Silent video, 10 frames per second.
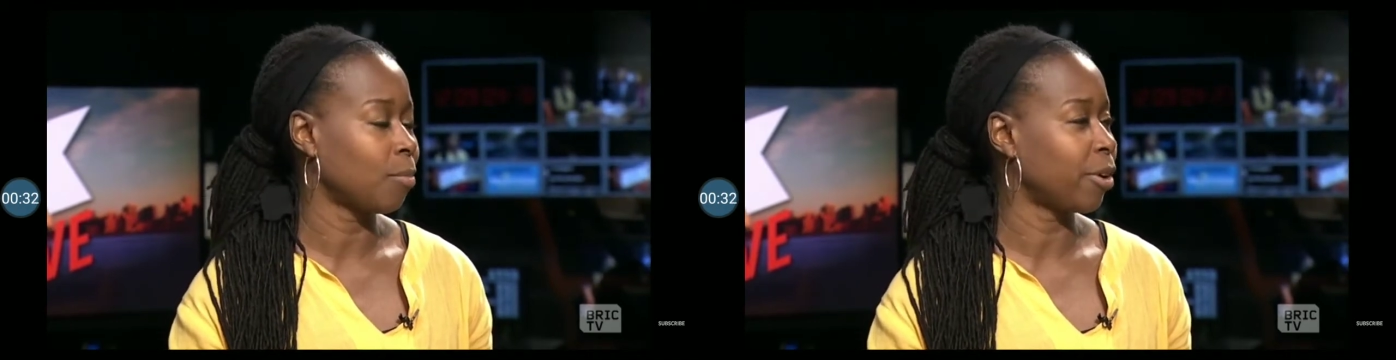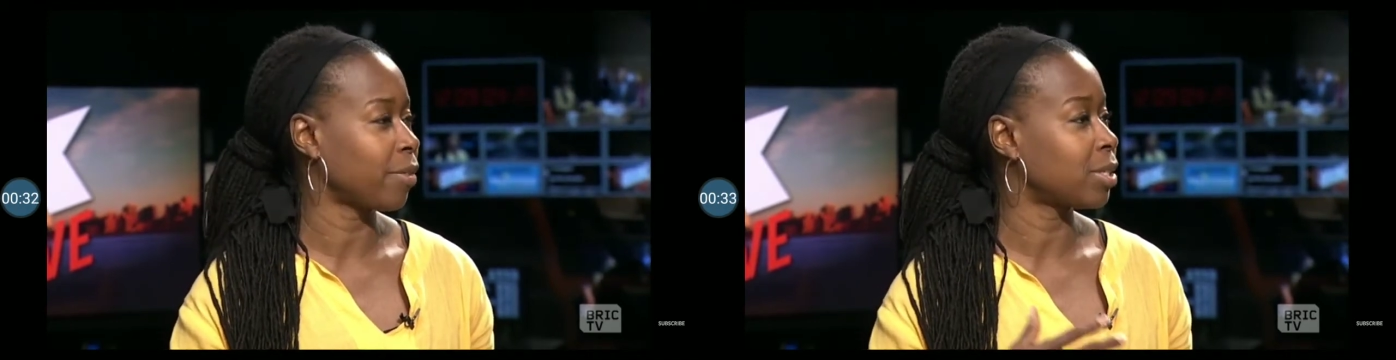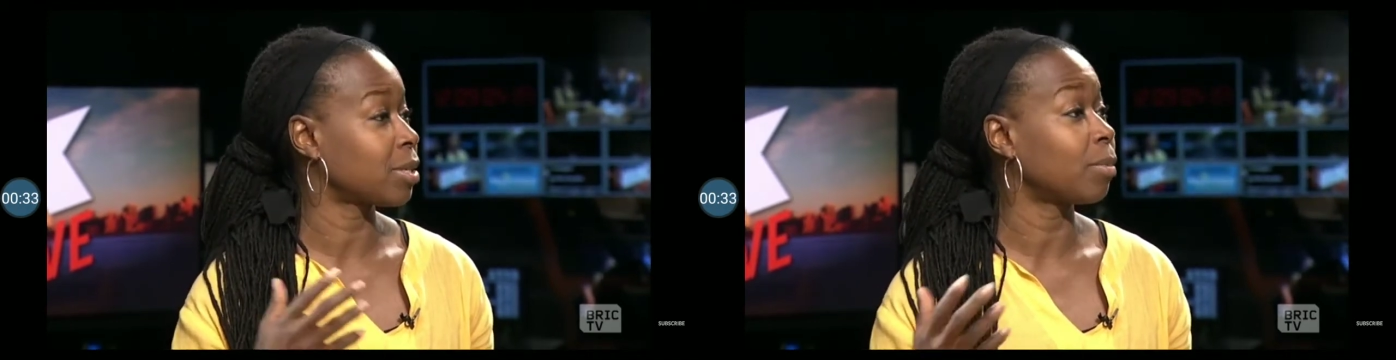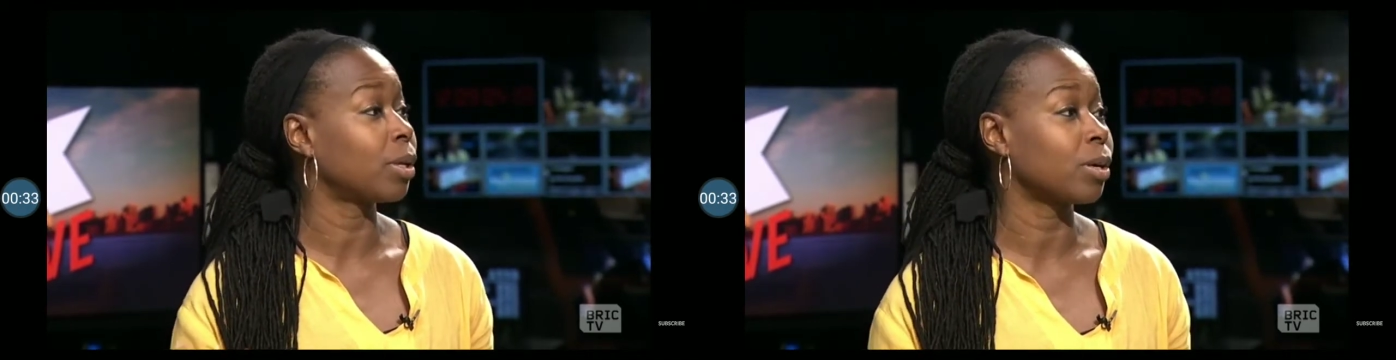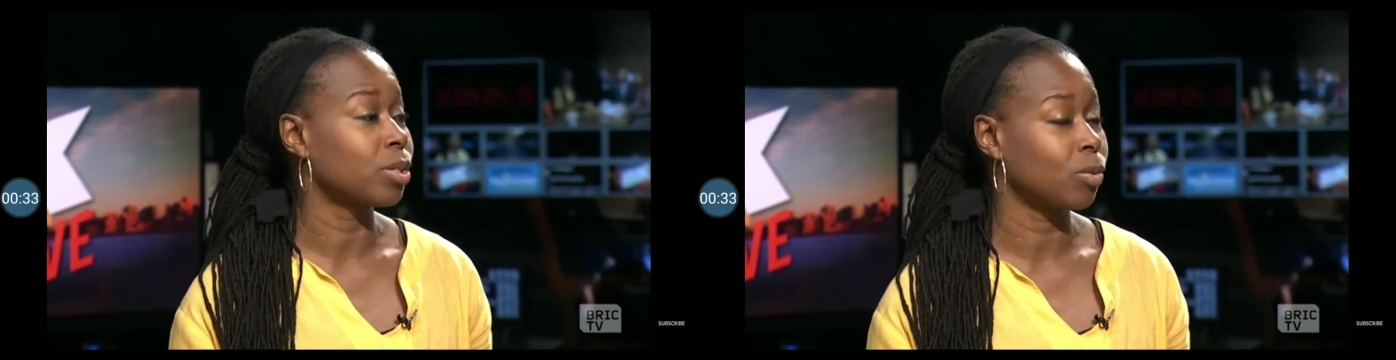very
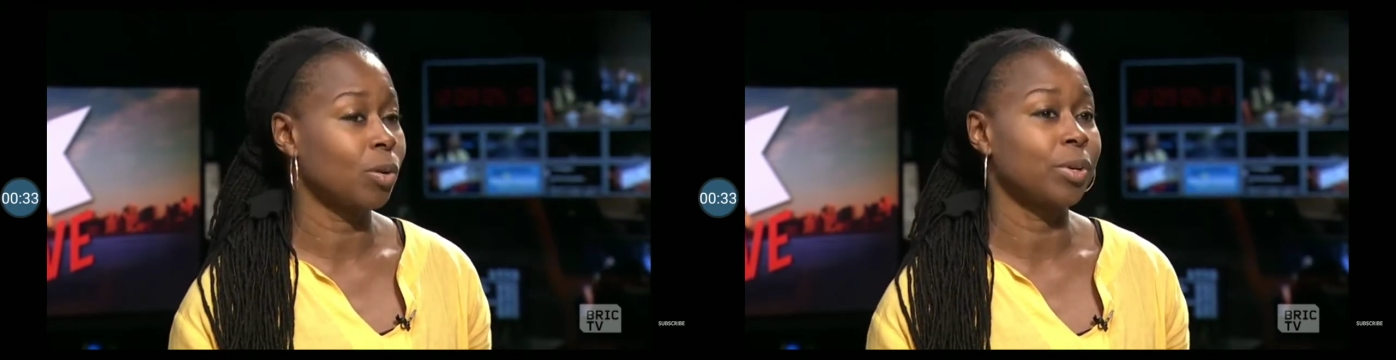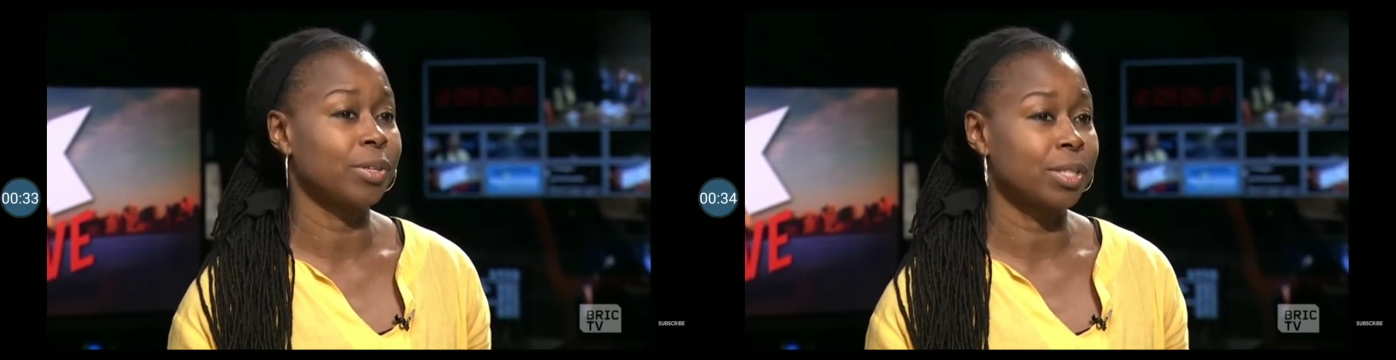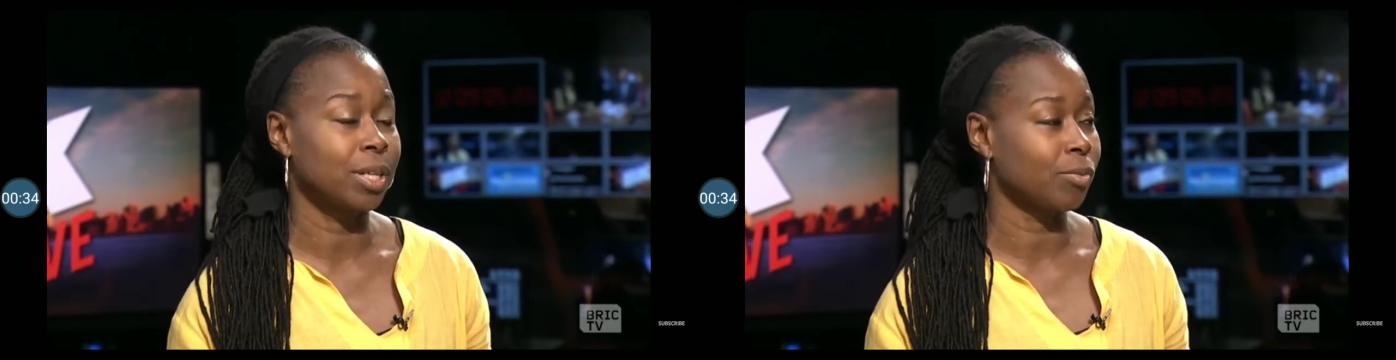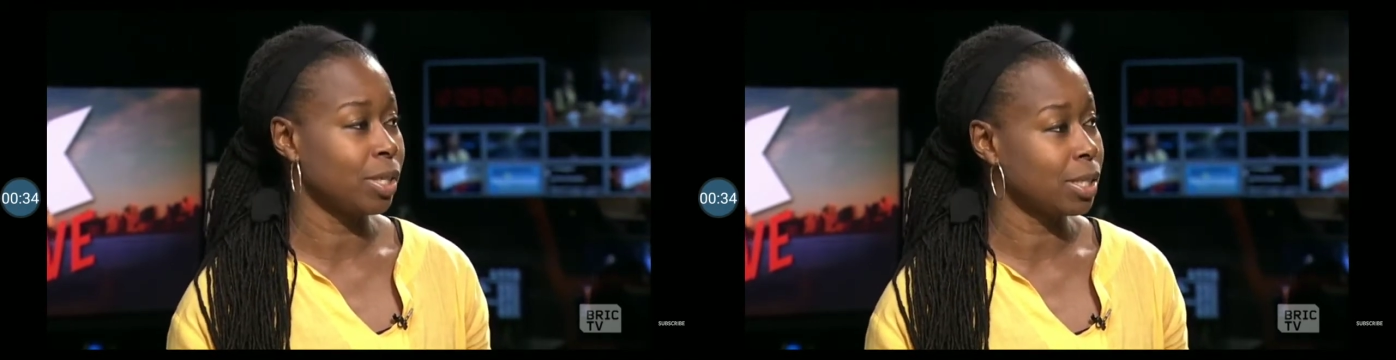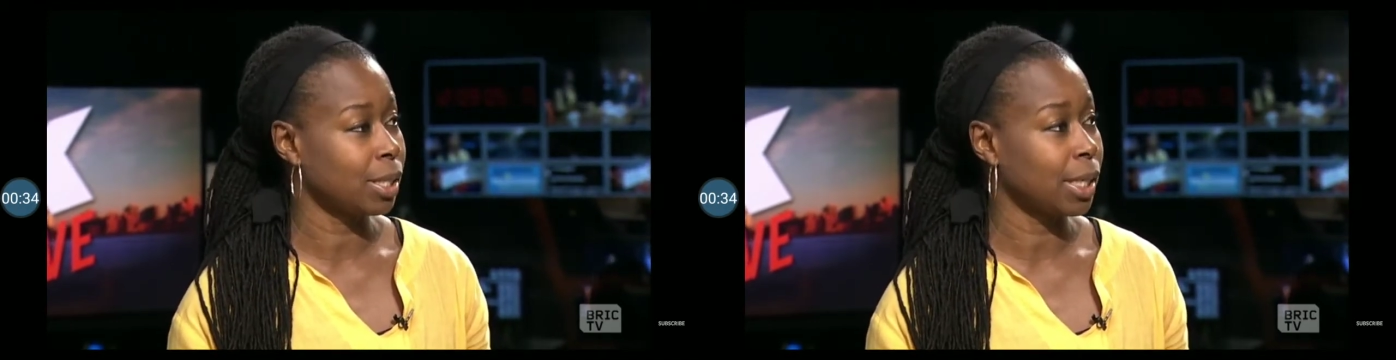similar to what we have seen
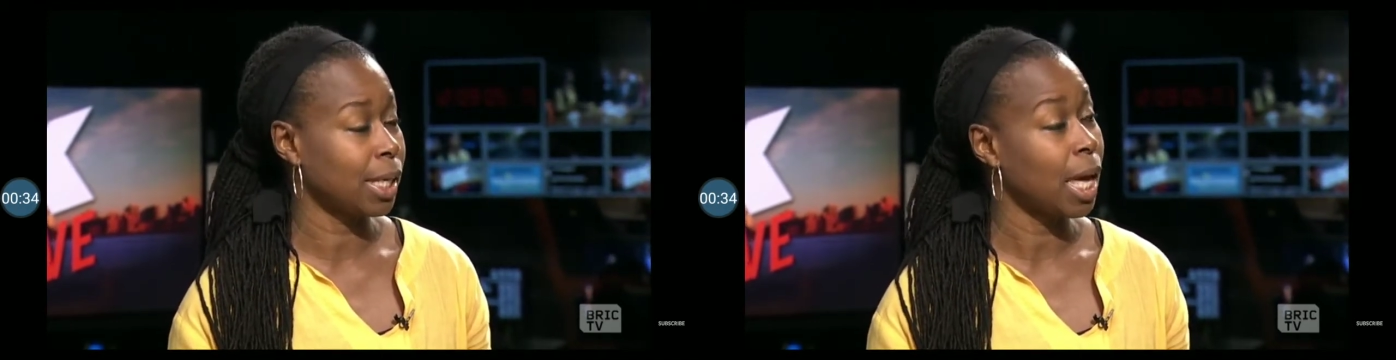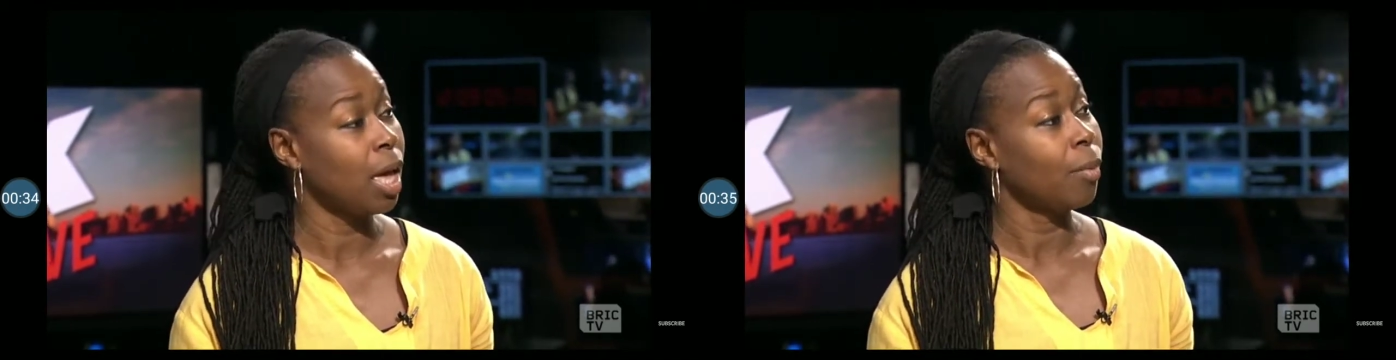recently.